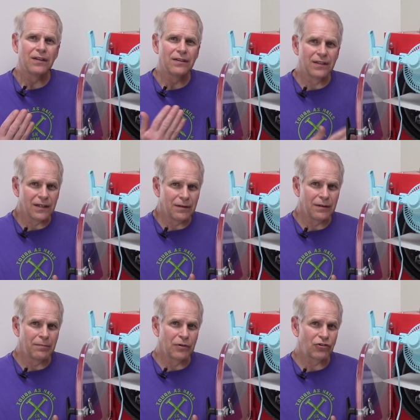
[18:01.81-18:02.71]

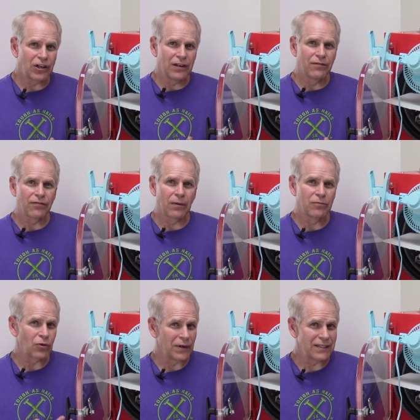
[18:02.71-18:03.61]
the machine
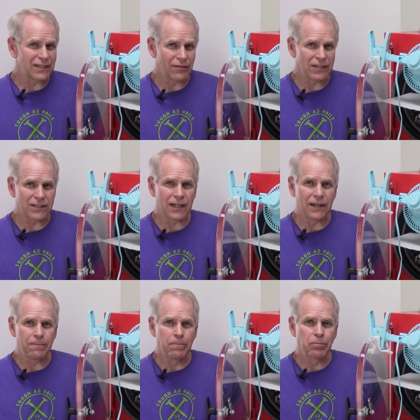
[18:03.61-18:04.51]
from
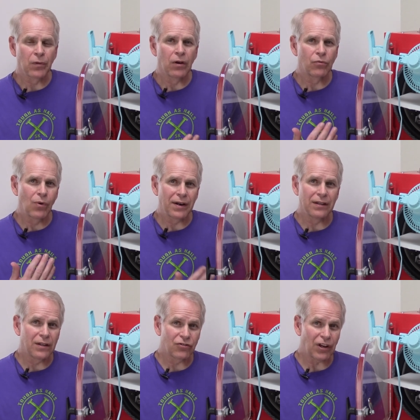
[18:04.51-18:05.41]
2017
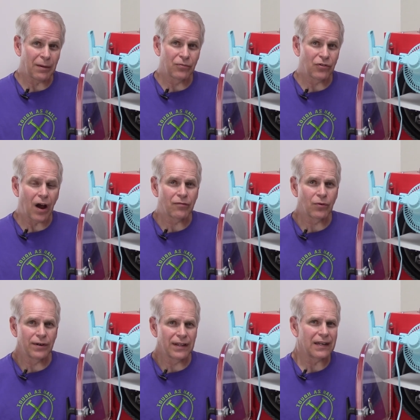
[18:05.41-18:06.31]
running the same
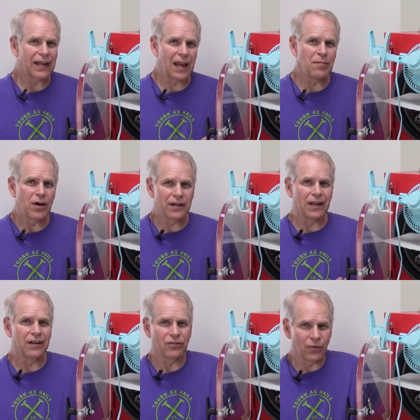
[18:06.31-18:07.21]
software that came on it
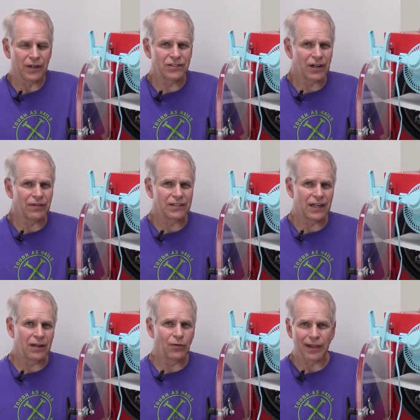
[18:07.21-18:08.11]
in
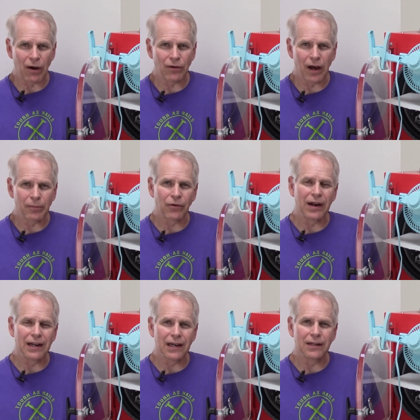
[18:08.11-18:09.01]
2017 without
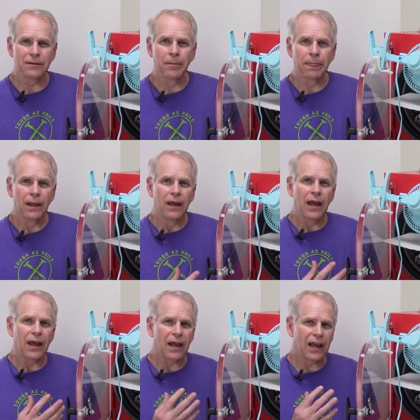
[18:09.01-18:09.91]
upgrading it
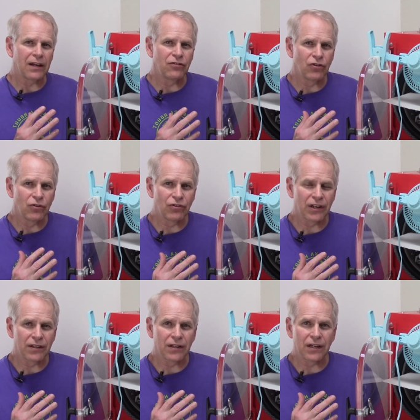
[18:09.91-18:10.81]
and
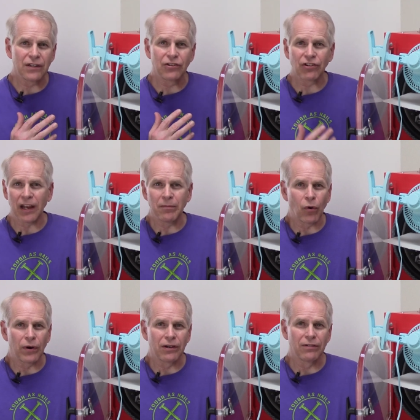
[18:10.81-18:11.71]
using the same
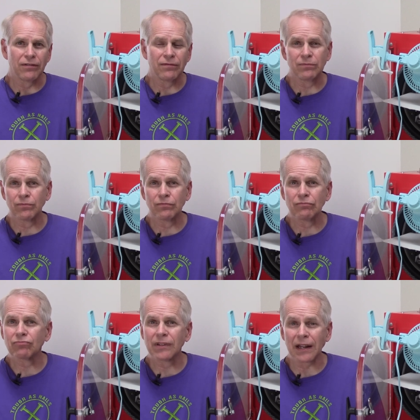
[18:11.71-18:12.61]
oil
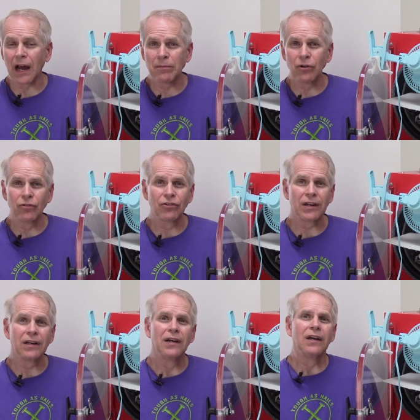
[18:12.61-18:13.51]
that I'm
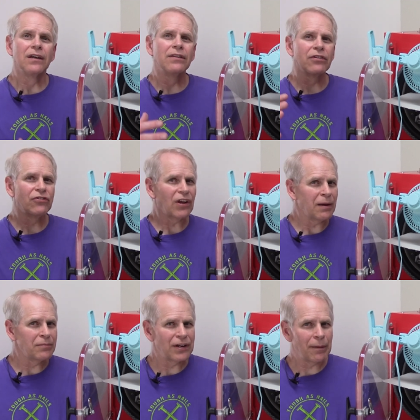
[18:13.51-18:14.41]
using, the
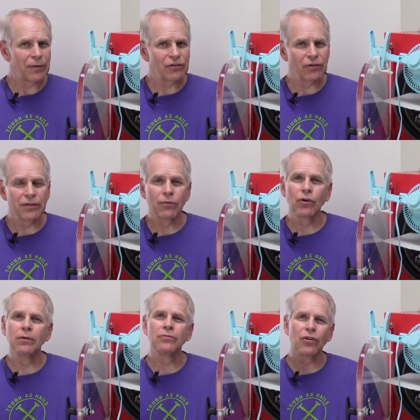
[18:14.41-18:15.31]
same temperature in the
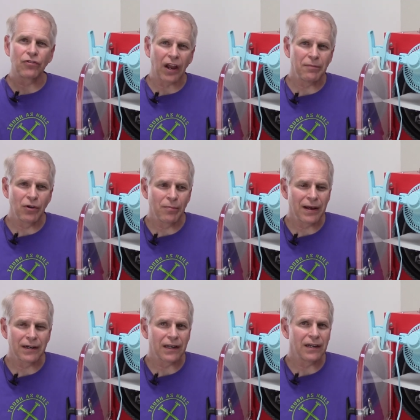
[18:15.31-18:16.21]
room, the same
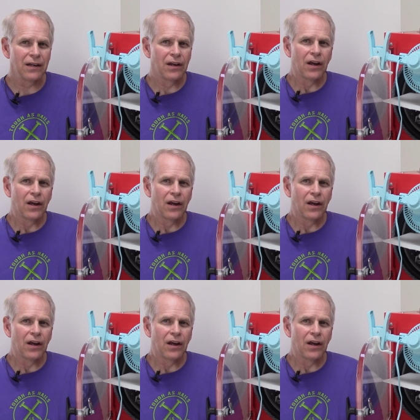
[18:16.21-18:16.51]
humidity,